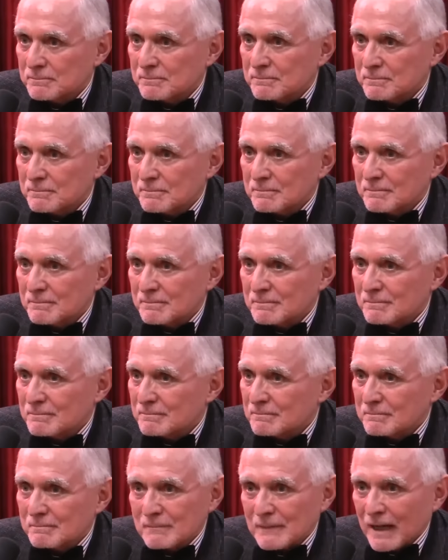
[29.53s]

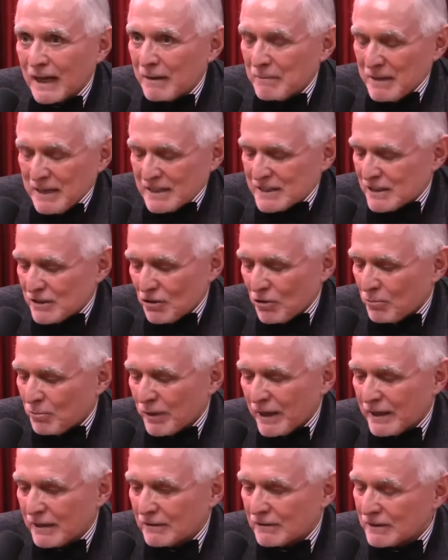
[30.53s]
Ah, is that how I you mean, make it's a your
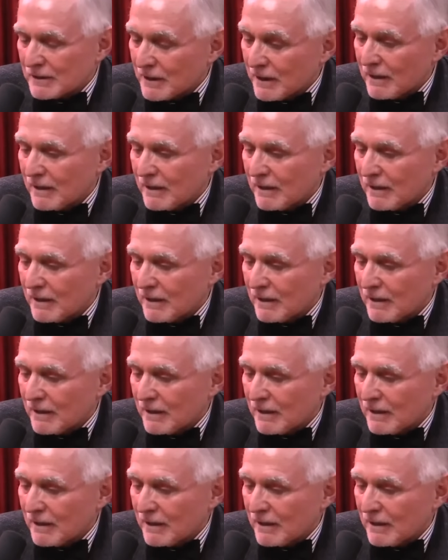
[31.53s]
no-brainer.